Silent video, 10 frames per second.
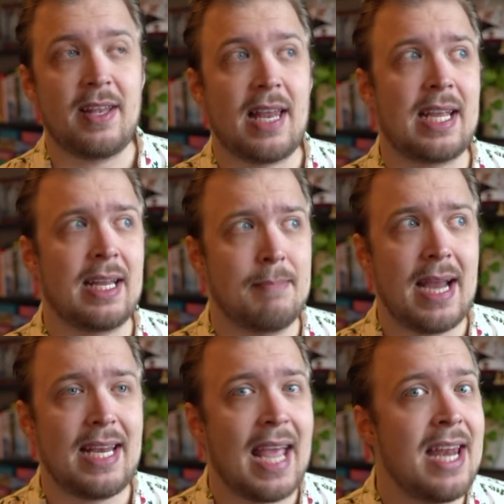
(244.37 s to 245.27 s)
felt like it
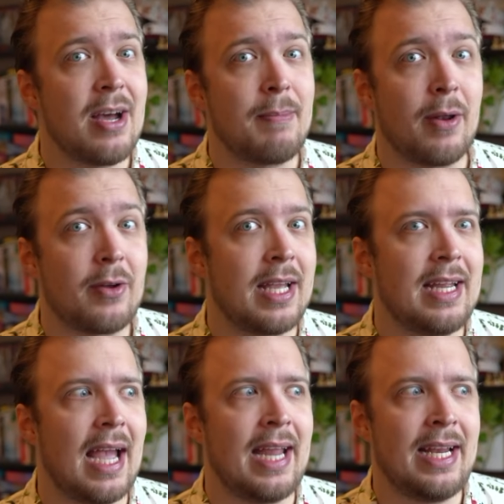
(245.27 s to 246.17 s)
might end up
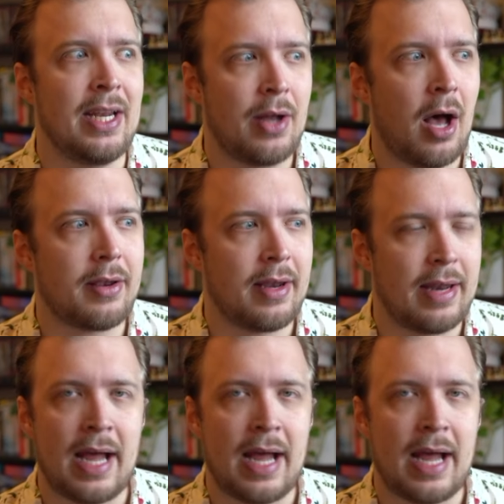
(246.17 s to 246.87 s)
looking a lot